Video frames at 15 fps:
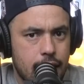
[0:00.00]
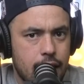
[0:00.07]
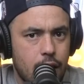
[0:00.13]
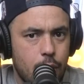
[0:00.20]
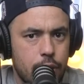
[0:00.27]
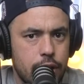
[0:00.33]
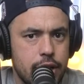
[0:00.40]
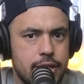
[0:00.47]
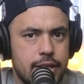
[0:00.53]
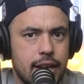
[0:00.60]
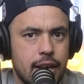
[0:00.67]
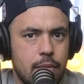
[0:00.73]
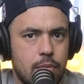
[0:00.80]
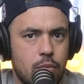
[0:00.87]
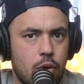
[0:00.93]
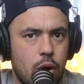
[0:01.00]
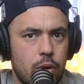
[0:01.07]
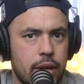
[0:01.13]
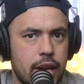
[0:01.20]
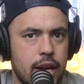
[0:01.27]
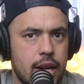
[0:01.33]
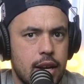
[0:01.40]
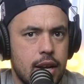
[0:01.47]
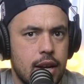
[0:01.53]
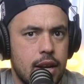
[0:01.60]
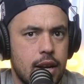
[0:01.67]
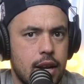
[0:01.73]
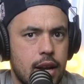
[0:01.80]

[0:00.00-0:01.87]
Jacko, where do you see him rolling in?